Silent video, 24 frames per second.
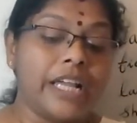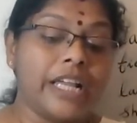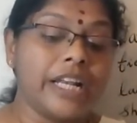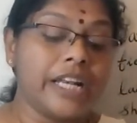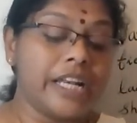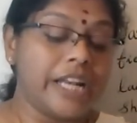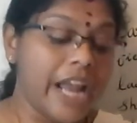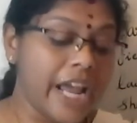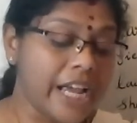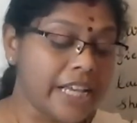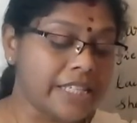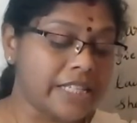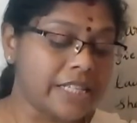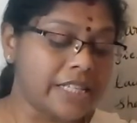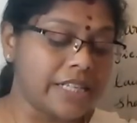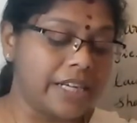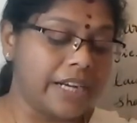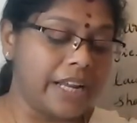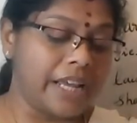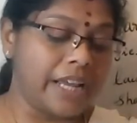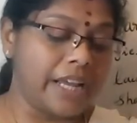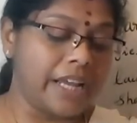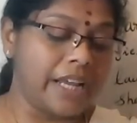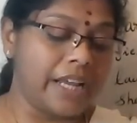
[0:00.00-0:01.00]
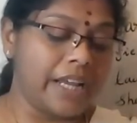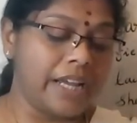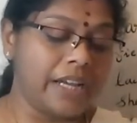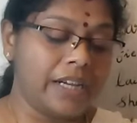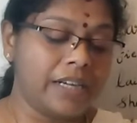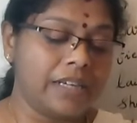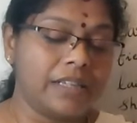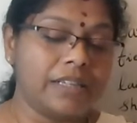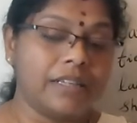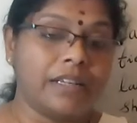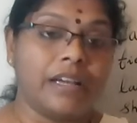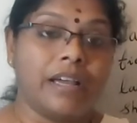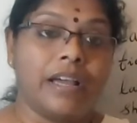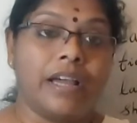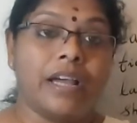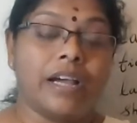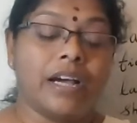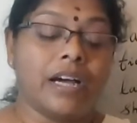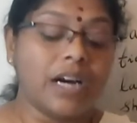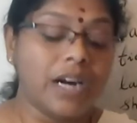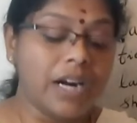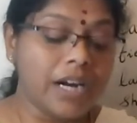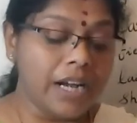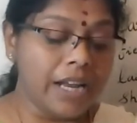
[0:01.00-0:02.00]
Next day,
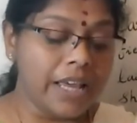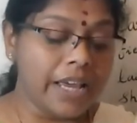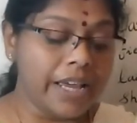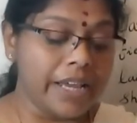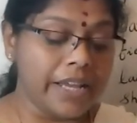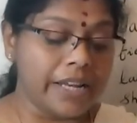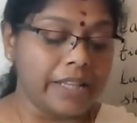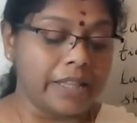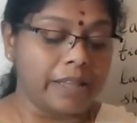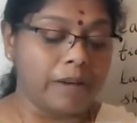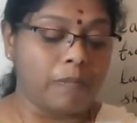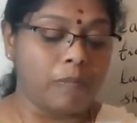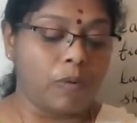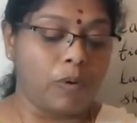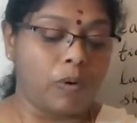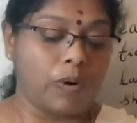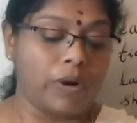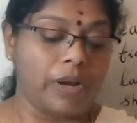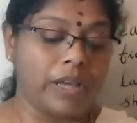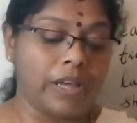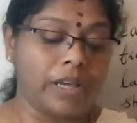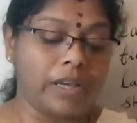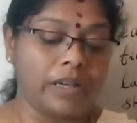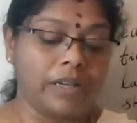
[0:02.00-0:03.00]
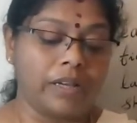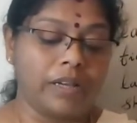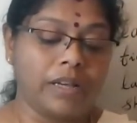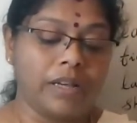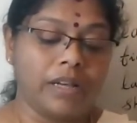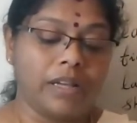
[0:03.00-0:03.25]
early in the morning,